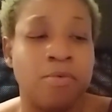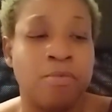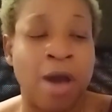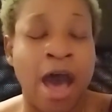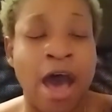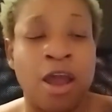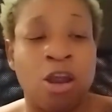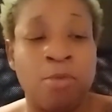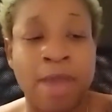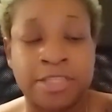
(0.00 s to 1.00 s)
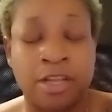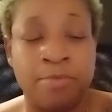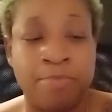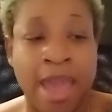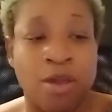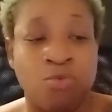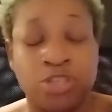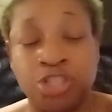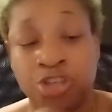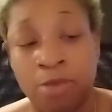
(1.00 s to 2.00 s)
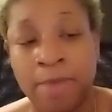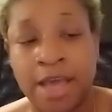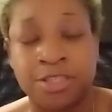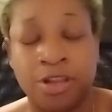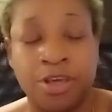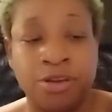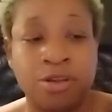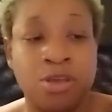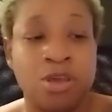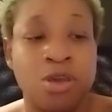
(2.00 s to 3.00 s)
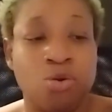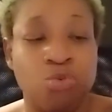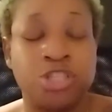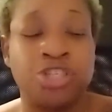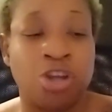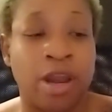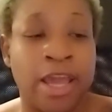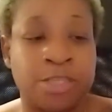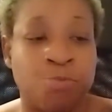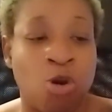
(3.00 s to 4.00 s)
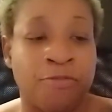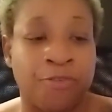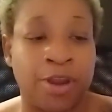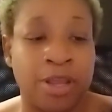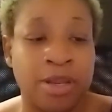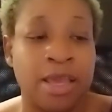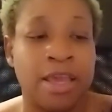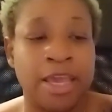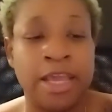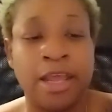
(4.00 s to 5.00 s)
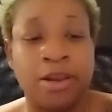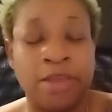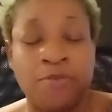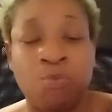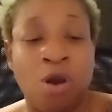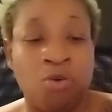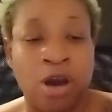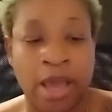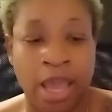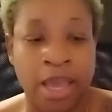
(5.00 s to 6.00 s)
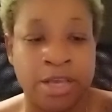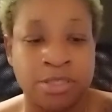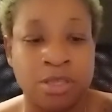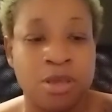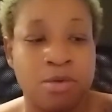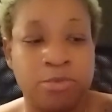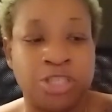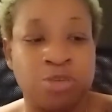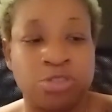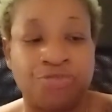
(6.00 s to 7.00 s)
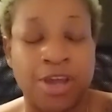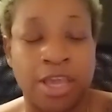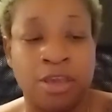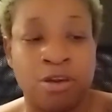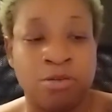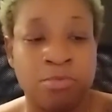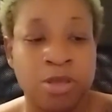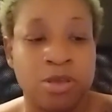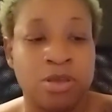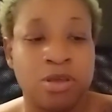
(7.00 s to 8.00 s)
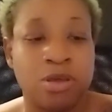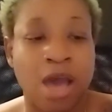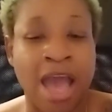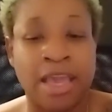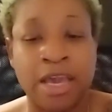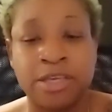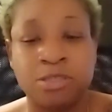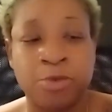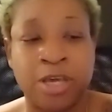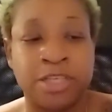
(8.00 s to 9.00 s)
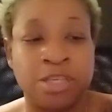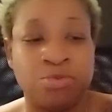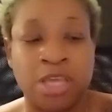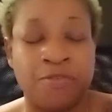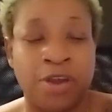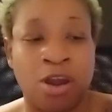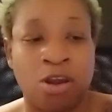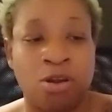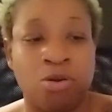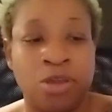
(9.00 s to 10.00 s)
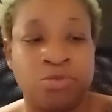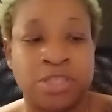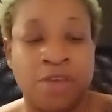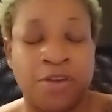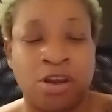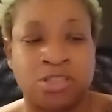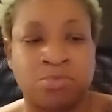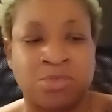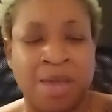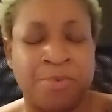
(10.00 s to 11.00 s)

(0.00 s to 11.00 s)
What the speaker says: behind her masculine back, which is your masculine, which is your ex-boyfriend. He didn't even want her ass, but she was fucking him, I guess, because he was giving her some type